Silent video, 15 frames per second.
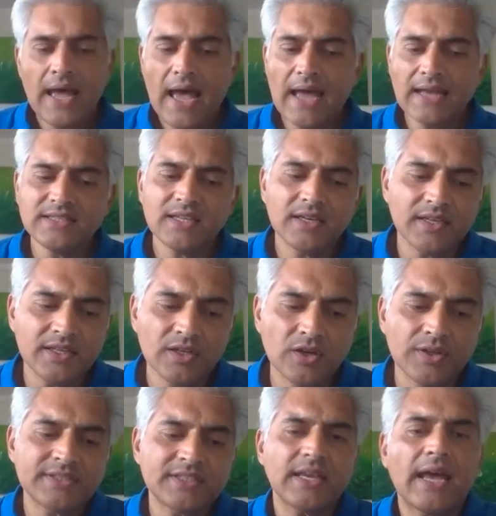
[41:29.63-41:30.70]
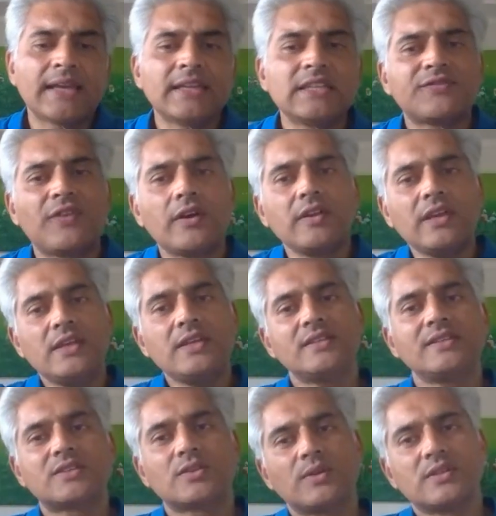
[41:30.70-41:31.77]
and you know, it's very
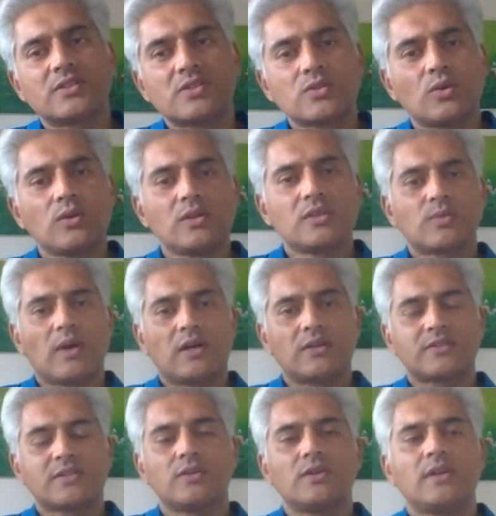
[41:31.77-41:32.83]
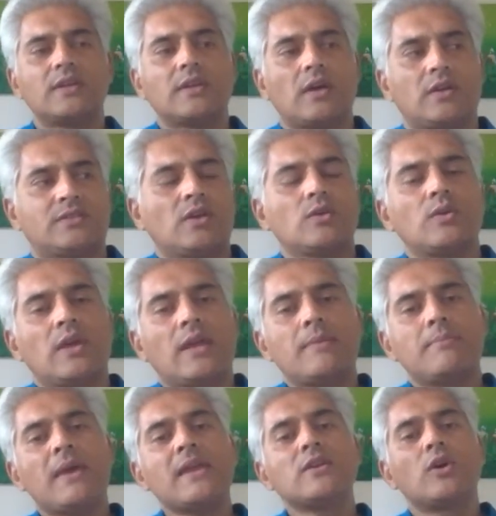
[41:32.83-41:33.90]
easy to install as well. So it
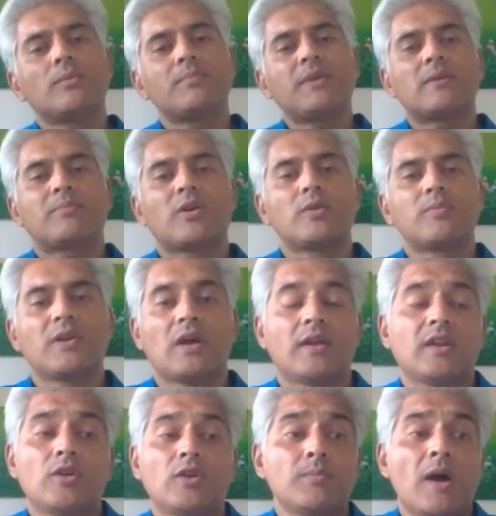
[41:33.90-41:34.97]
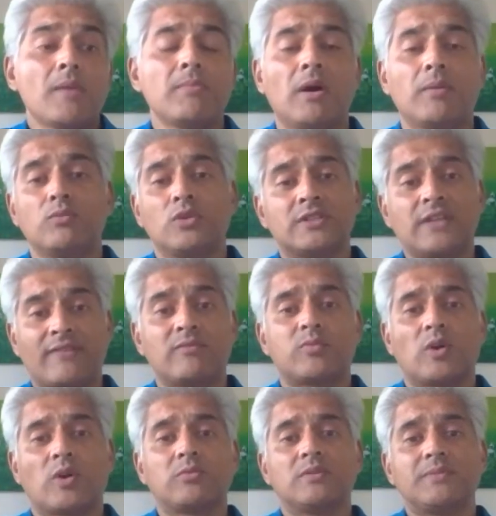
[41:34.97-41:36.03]
may not be appropriate. I know my mum would have a
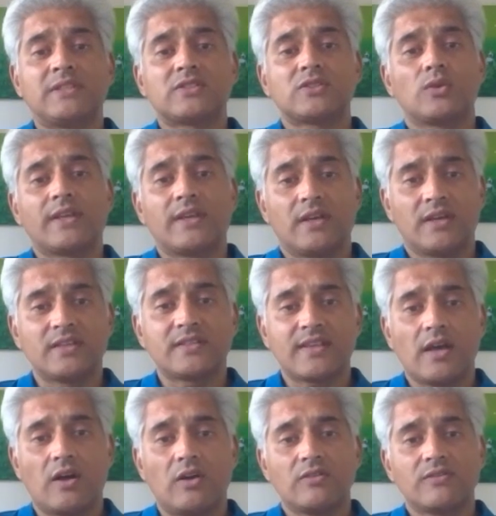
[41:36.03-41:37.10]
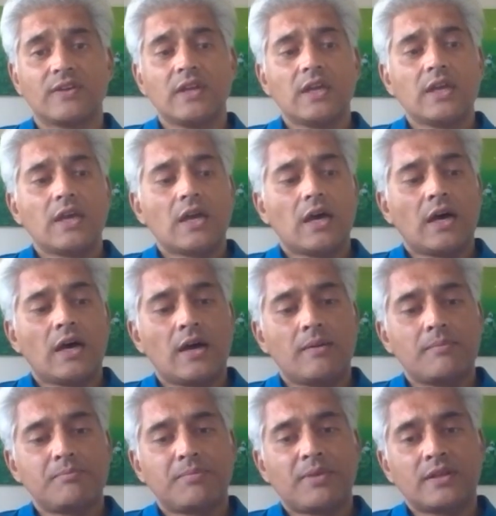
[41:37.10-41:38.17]
problem installing it herself,
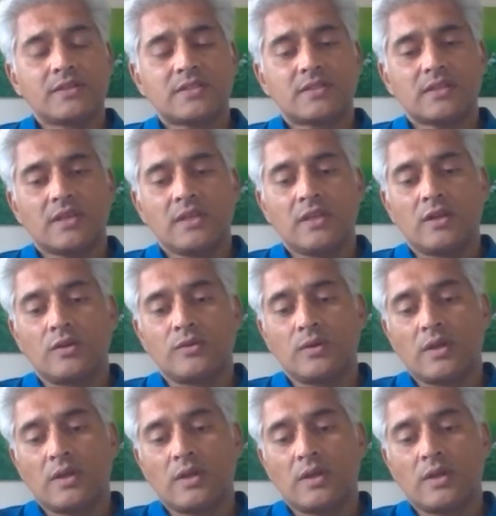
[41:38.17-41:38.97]
but you know,